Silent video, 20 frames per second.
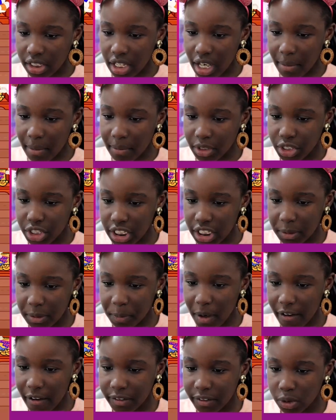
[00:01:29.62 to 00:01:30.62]
some cheese
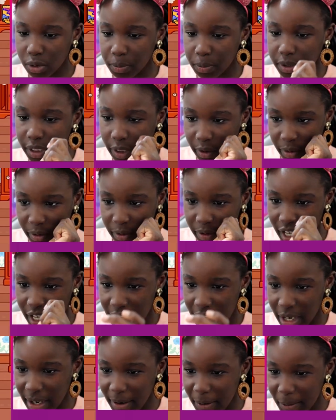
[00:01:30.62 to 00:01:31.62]
puffs. Oops, I,
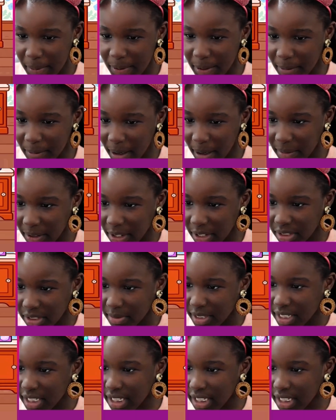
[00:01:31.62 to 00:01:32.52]
I opened one. We got some